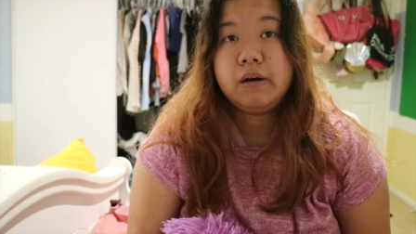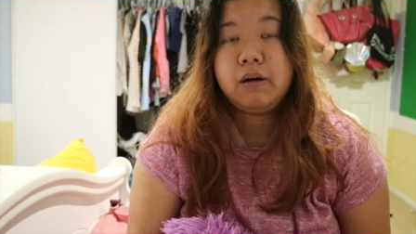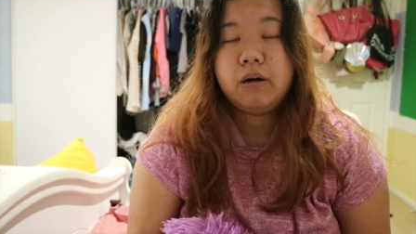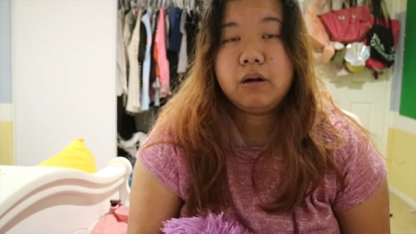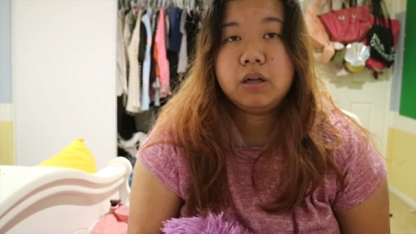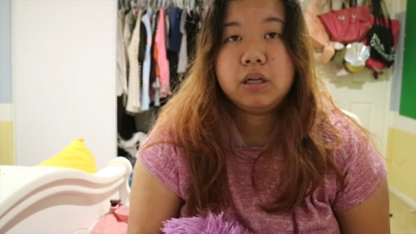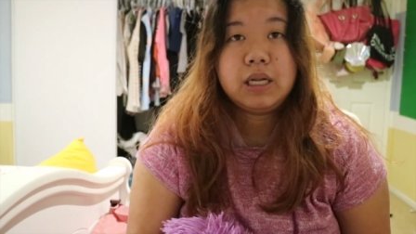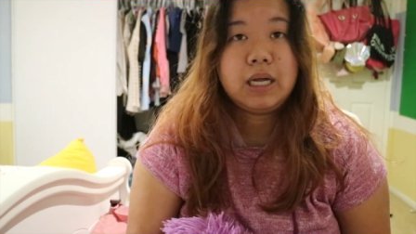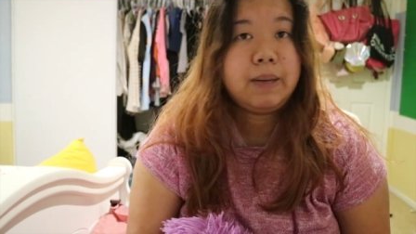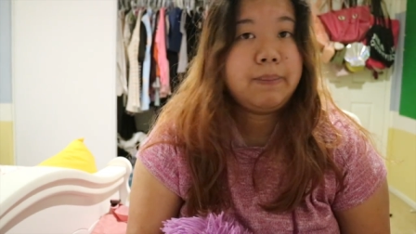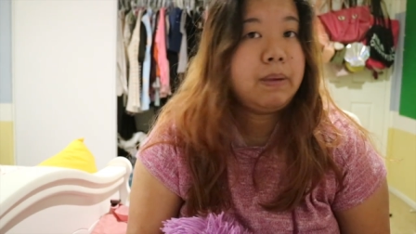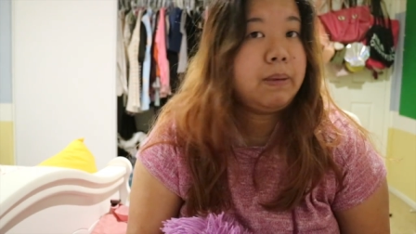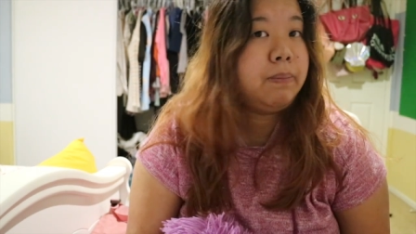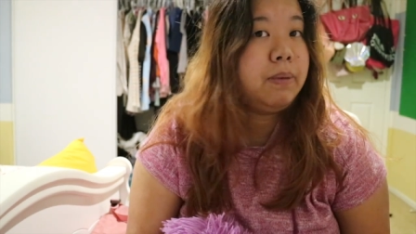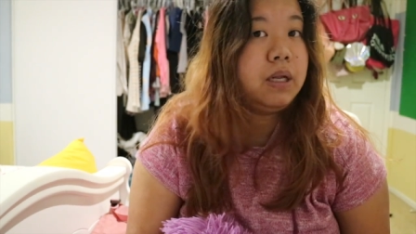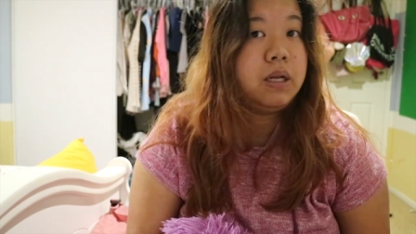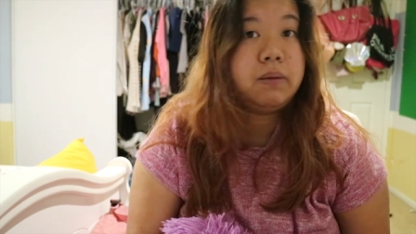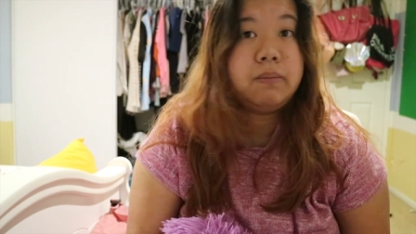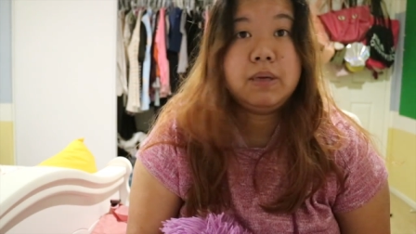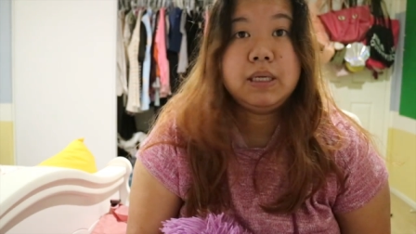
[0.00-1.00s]
All the time I've
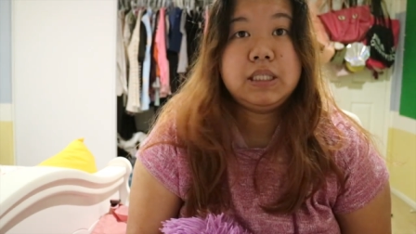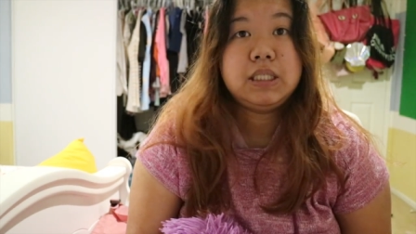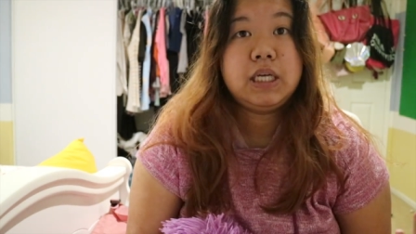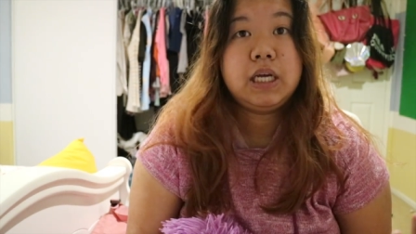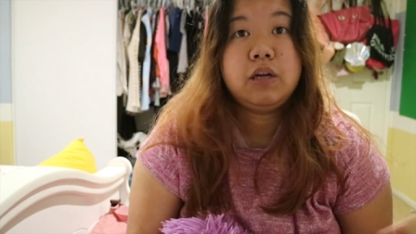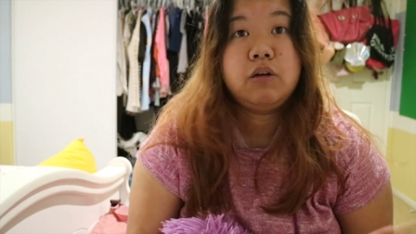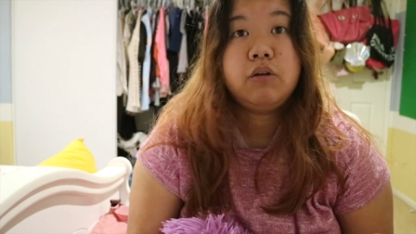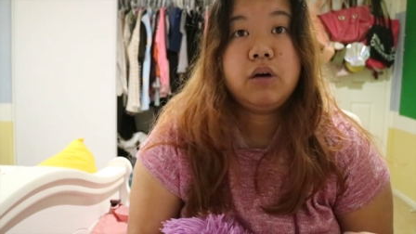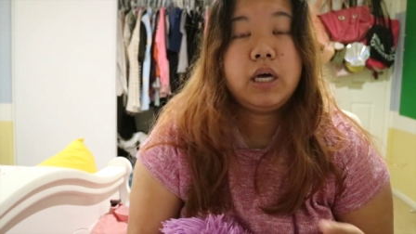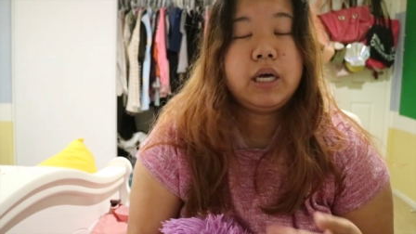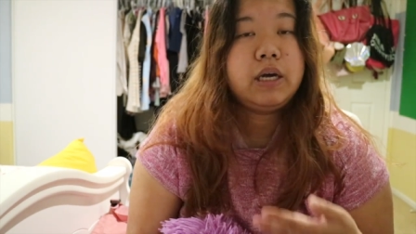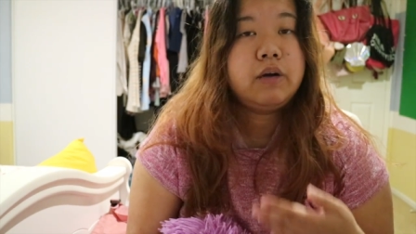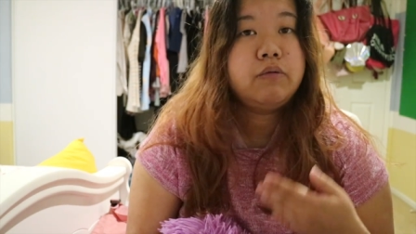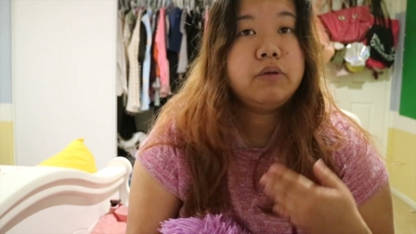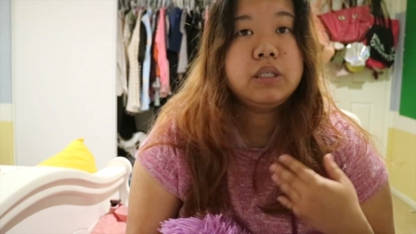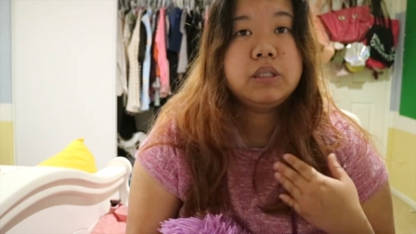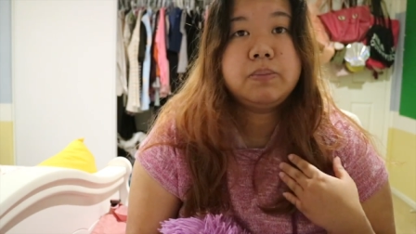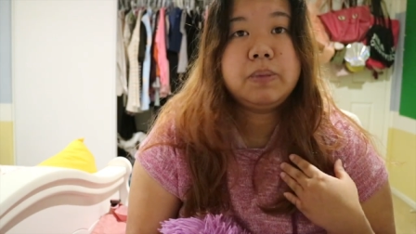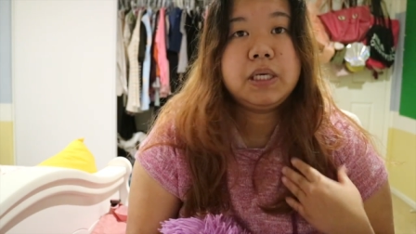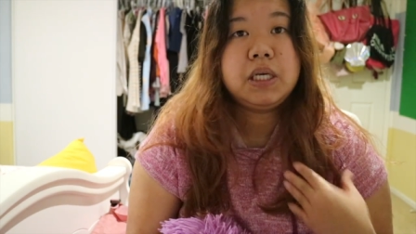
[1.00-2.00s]
been in my channel, I
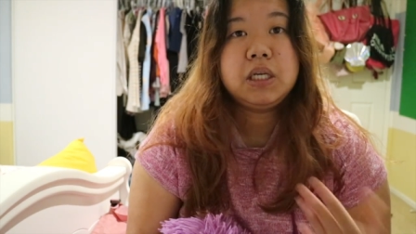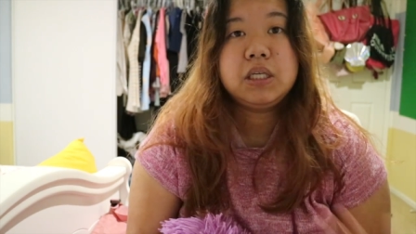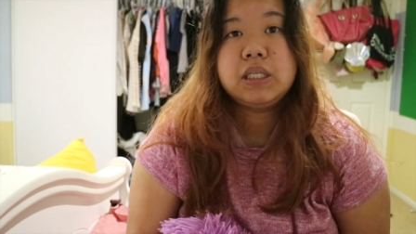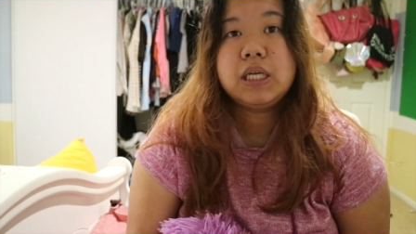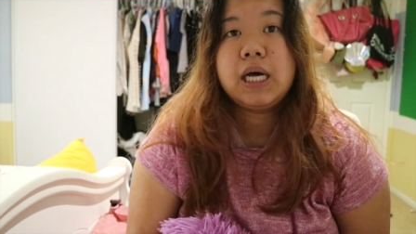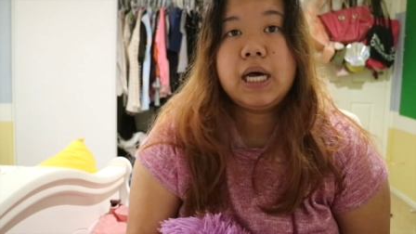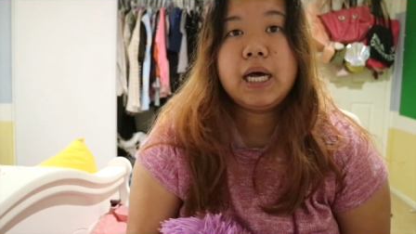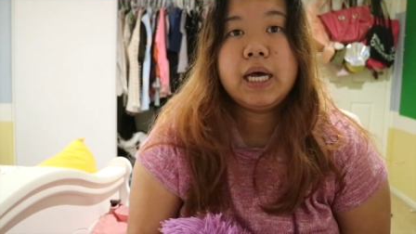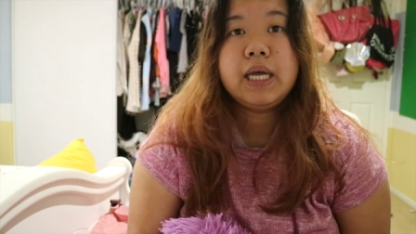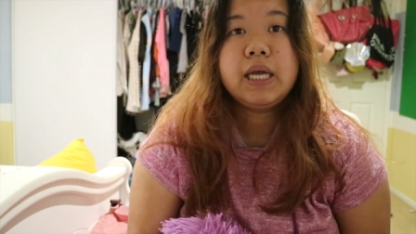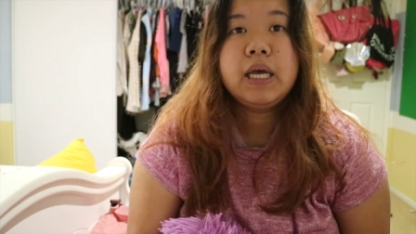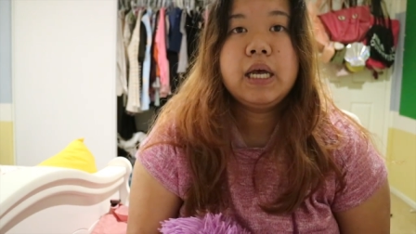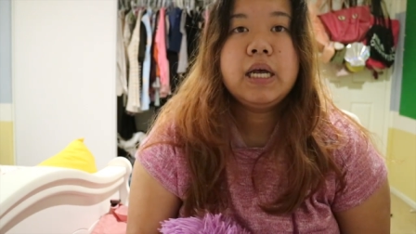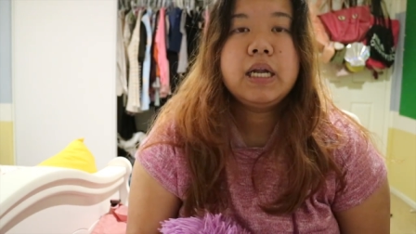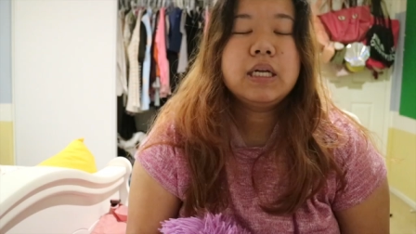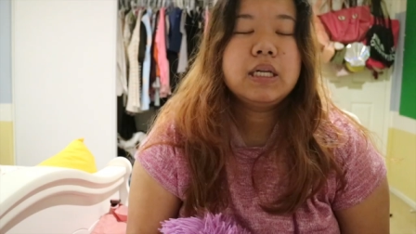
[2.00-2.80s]
always speaking Thai.